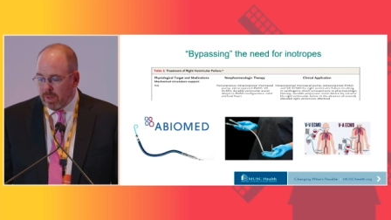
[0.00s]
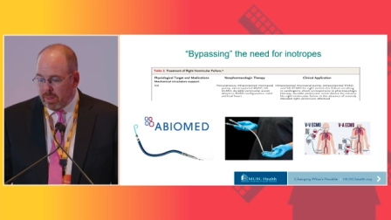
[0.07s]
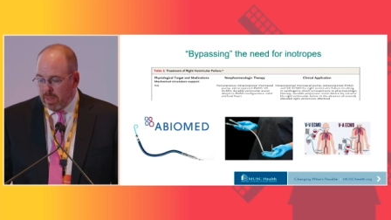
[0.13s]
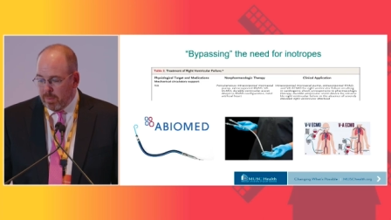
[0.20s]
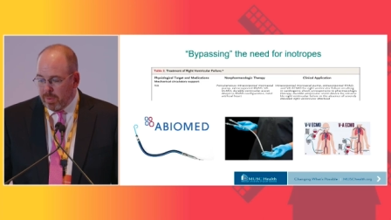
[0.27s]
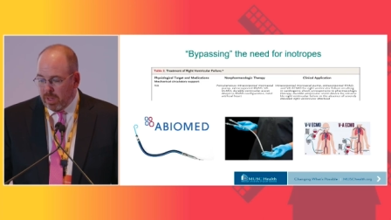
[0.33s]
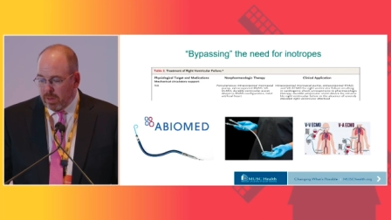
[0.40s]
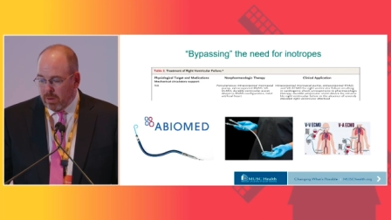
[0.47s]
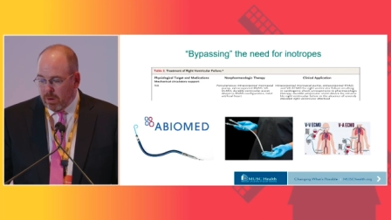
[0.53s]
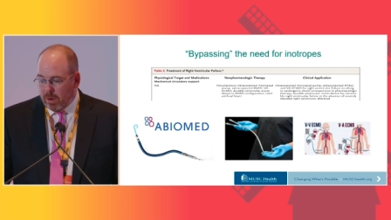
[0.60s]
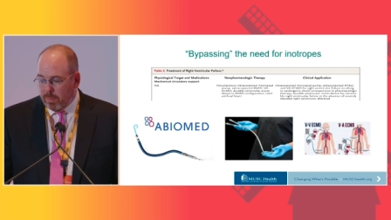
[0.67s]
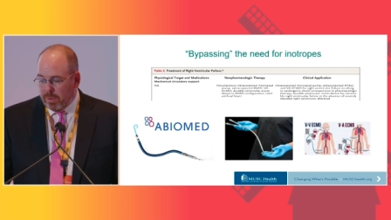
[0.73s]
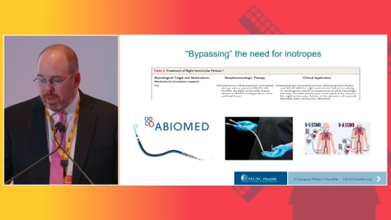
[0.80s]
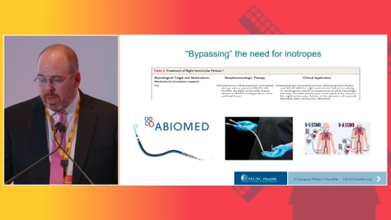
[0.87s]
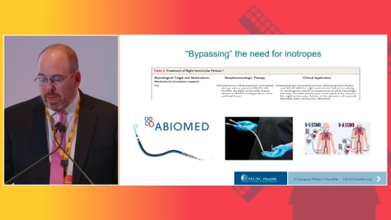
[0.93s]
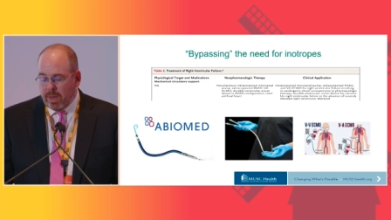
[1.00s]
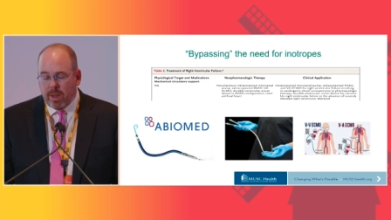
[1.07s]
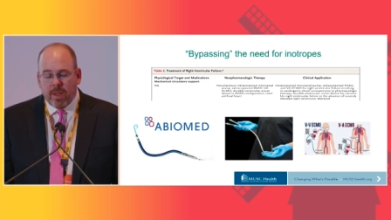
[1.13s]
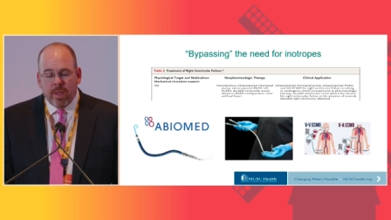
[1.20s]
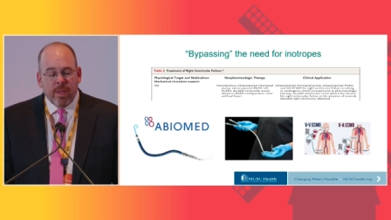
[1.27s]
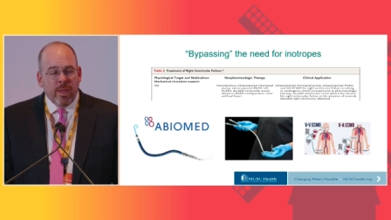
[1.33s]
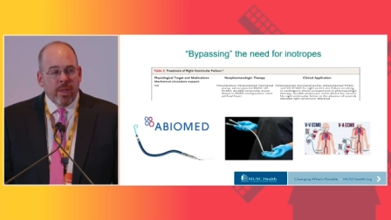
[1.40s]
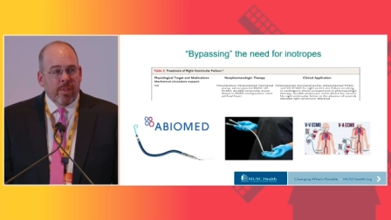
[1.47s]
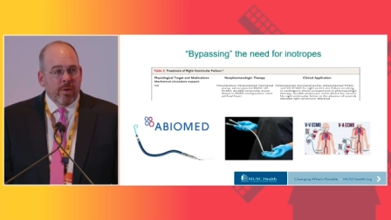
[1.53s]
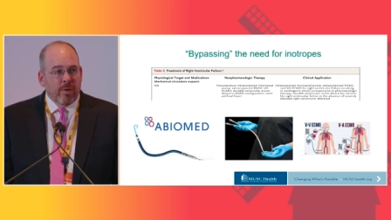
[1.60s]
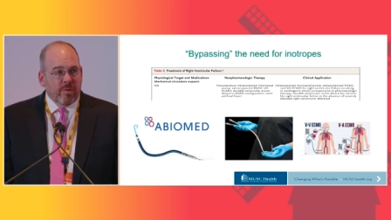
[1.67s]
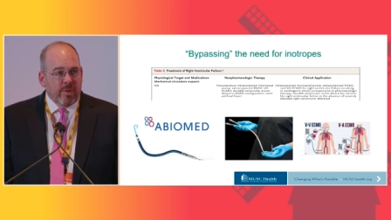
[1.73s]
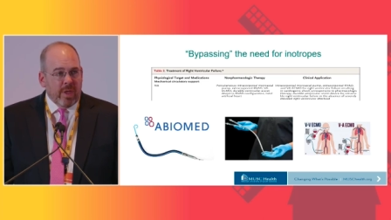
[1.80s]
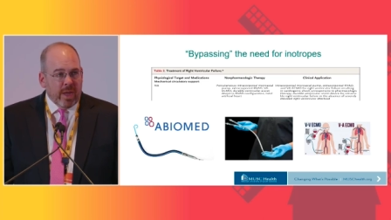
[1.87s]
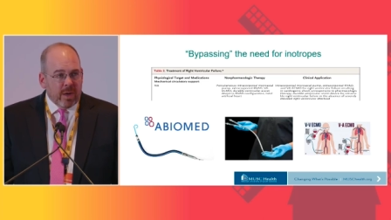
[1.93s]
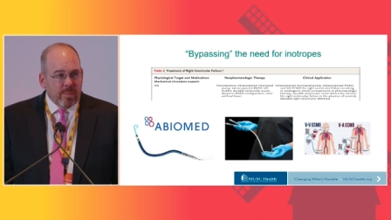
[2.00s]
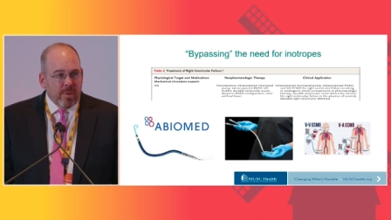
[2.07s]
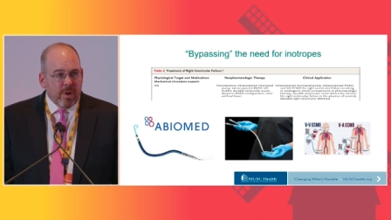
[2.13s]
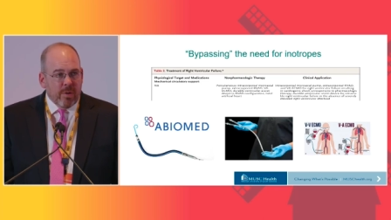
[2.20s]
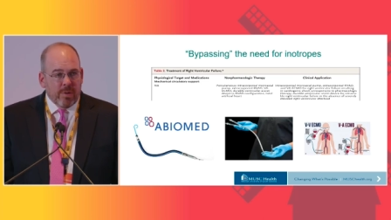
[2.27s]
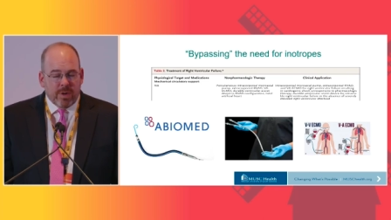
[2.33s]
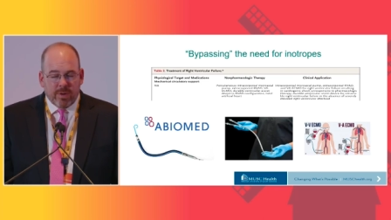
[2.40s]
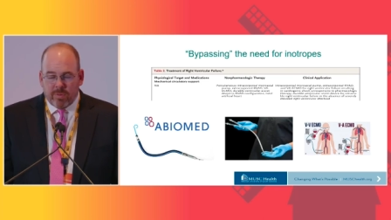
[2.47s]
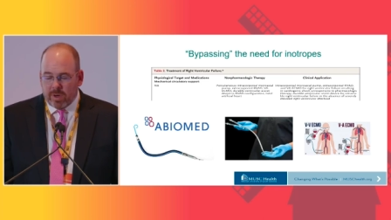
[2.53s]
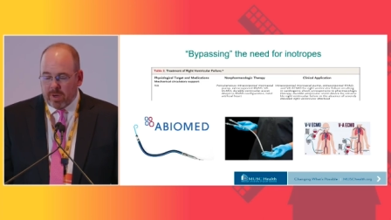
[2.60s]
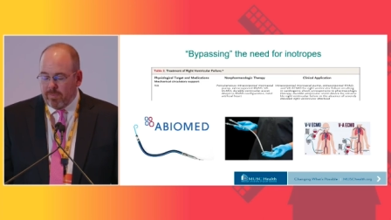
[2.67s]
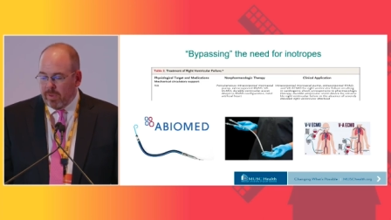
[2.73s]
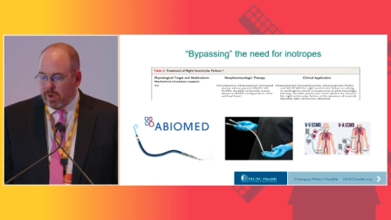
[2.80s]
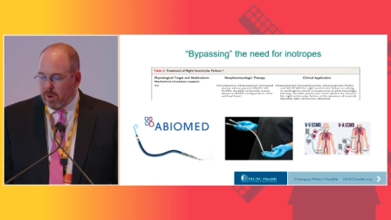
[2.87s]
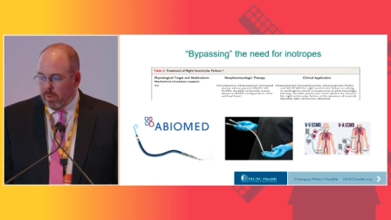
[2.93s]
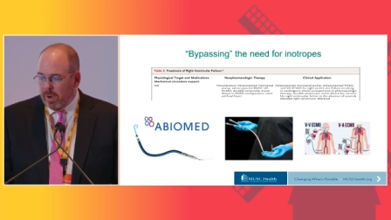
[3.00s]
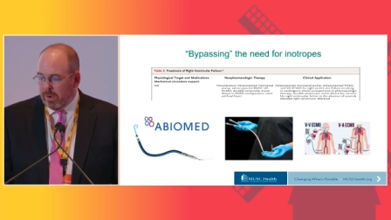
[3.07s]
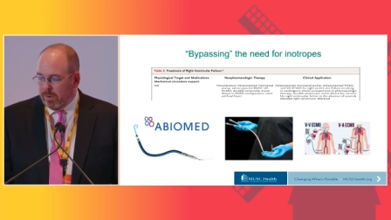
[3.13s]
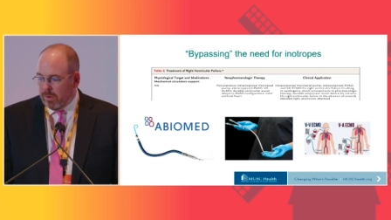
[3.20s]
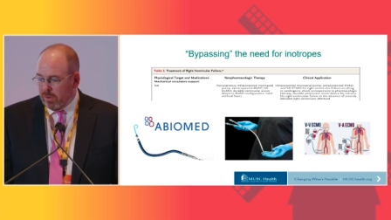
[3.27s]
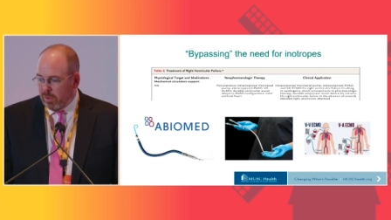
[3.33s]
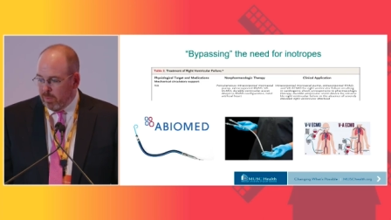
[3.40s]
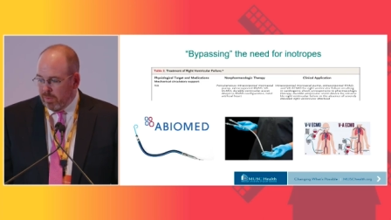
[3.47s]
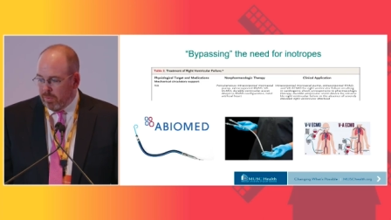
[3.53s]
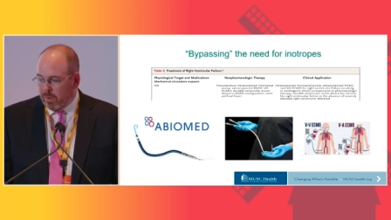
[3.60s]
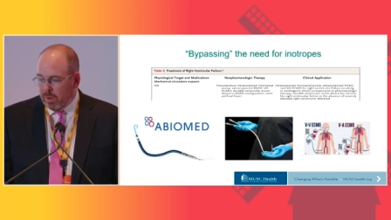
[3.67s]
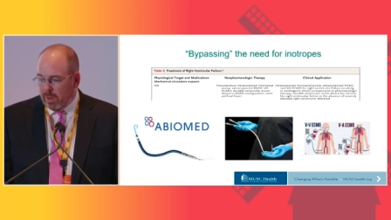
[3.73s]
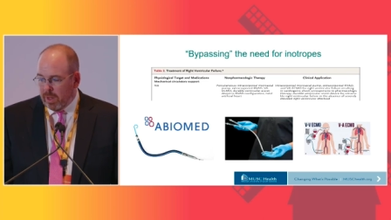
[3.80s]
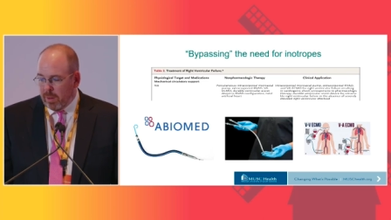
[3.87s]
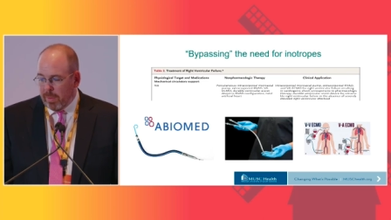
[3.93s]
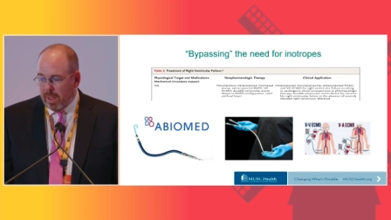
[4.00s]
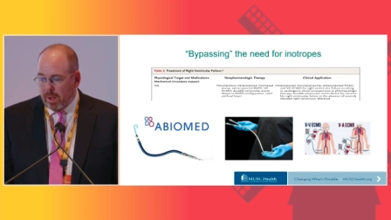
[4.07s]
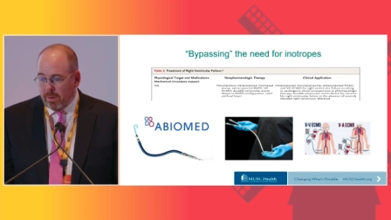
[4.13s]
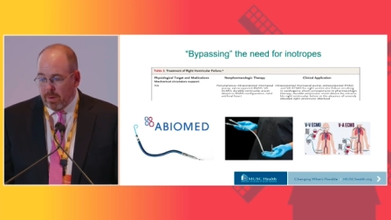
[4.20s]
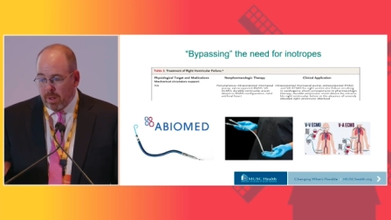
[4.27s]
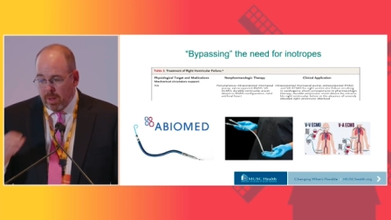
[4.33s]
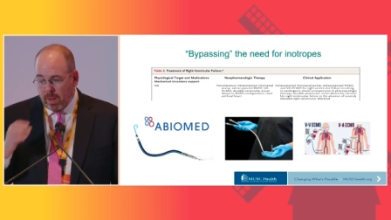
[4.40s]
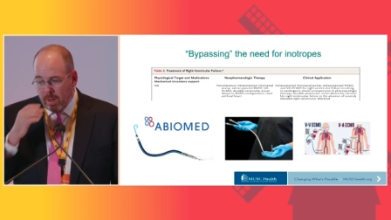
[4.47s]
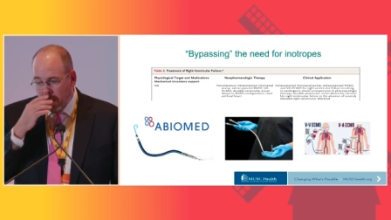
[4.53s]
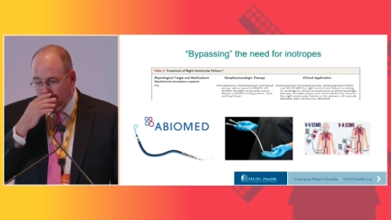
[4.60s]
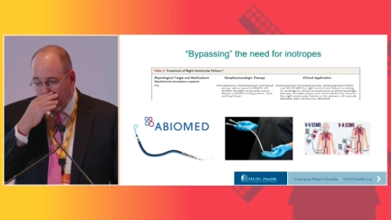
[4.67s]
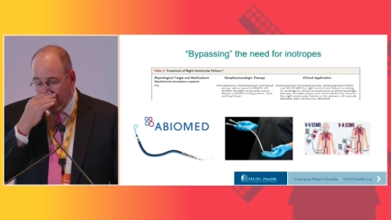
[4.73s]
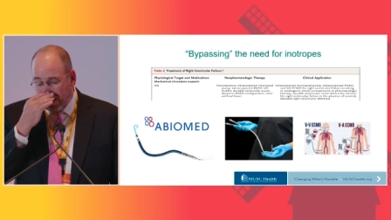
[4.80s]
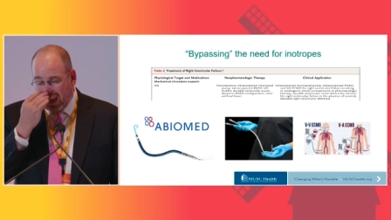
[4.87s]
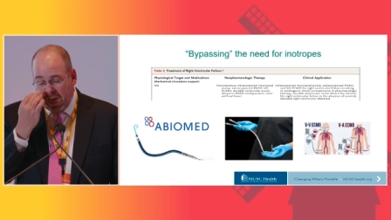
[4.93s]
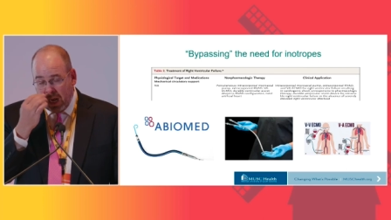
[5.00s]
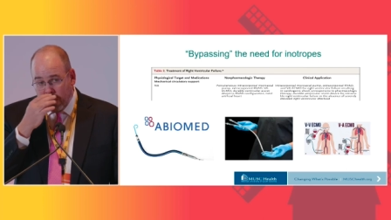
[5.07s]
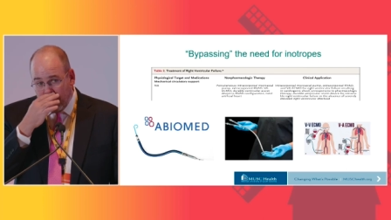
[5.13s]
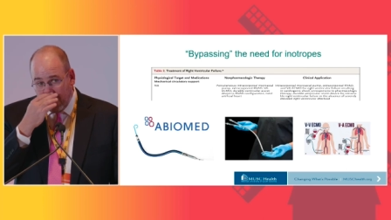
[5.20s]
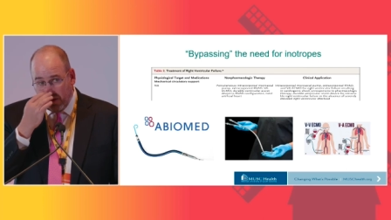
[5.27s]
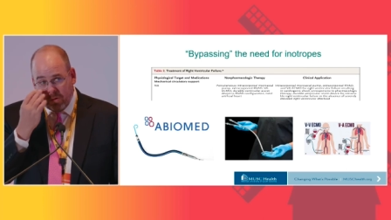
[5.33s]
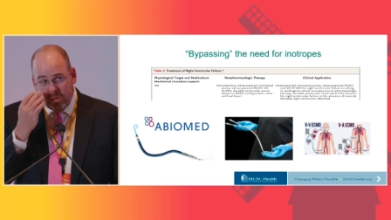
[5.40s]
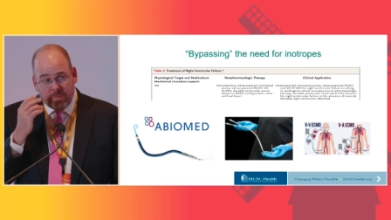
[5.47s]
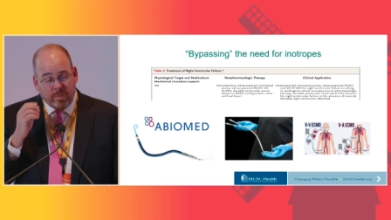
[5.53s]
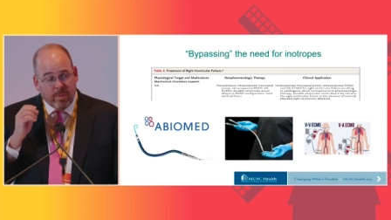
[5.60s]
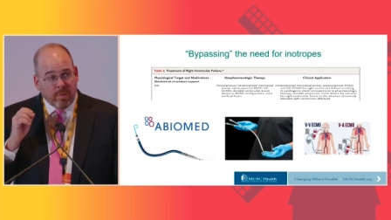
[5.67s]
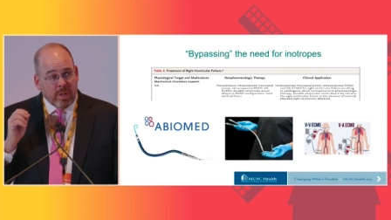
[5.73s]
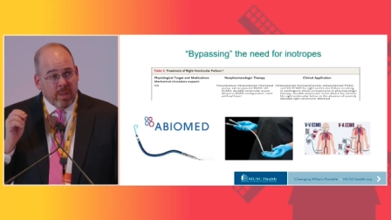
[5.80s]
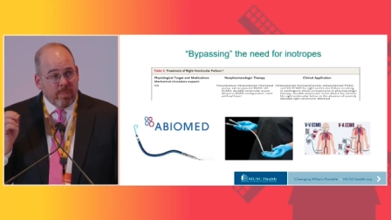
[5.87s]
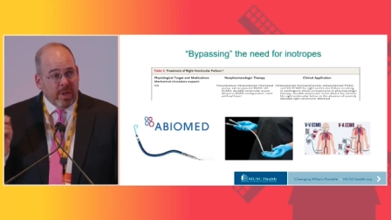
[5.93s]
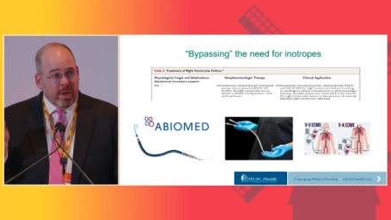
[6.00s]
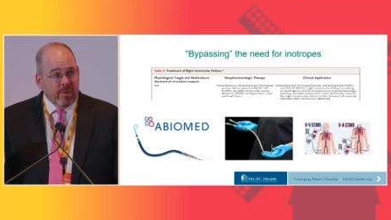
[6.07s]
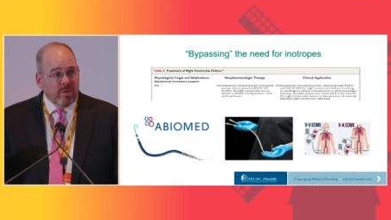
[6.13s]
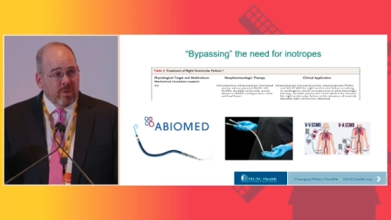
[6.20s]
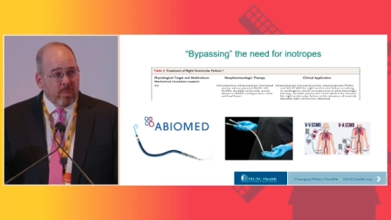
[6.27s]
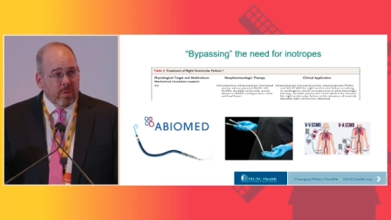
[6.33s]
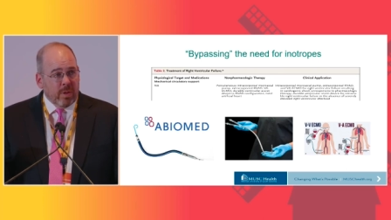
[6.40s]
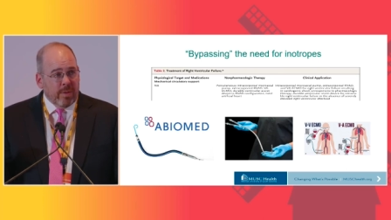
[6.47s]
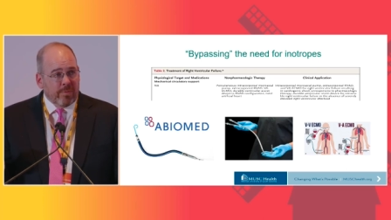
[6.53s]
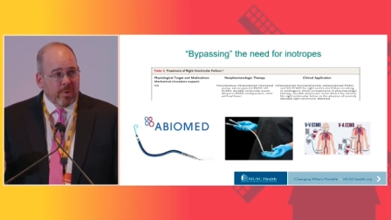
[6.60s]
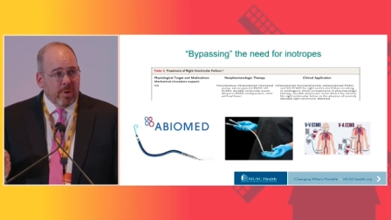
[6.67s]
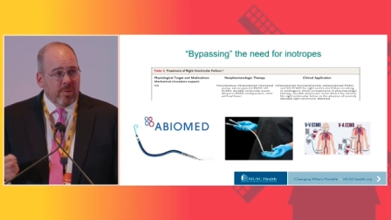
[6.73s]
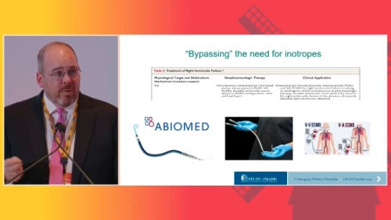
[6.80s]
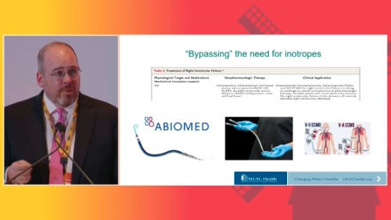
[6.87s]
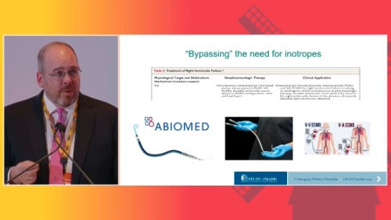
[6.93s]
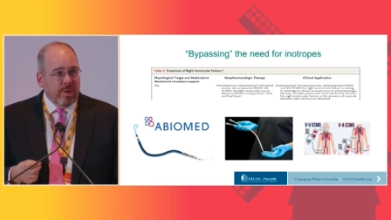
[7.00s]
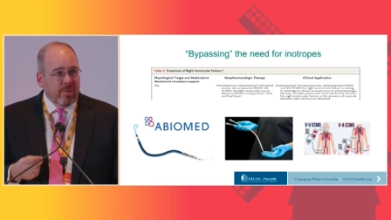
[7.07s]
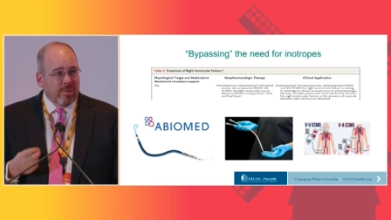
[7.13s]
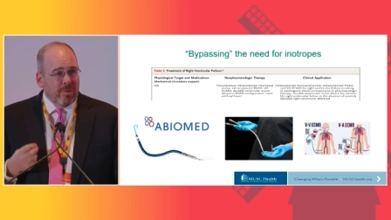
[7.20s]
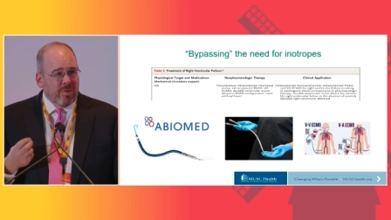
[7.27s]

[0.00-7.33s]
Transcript: like the Impella RP there's ECMO and different configurations that we've heard a lot about uh, that can be useful in patients with left heart disease.